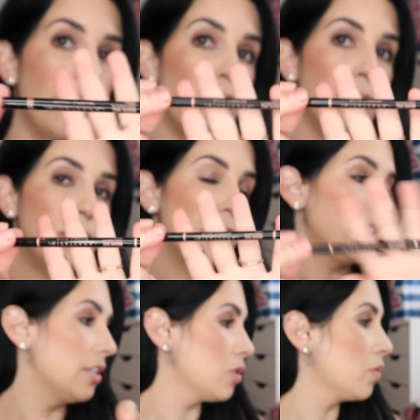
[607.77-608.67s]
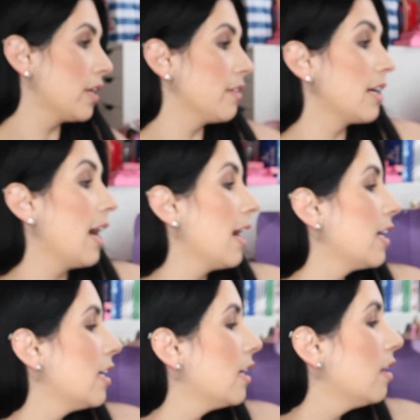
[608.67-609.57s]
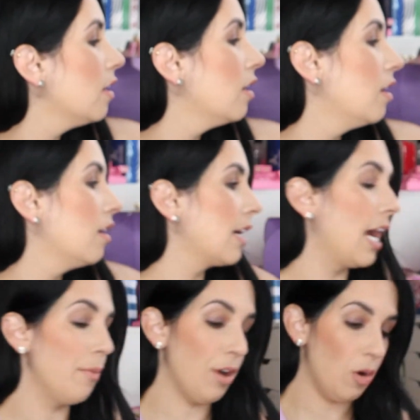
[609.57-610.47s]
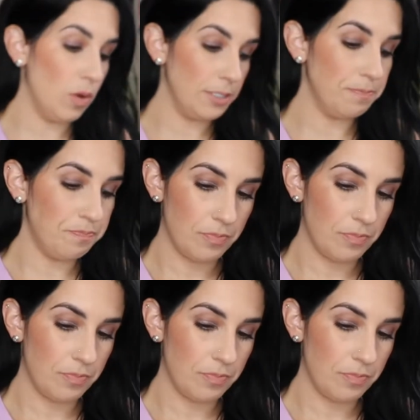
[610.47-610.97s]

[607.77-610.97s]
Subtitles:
go between this one and the Kai Brow one.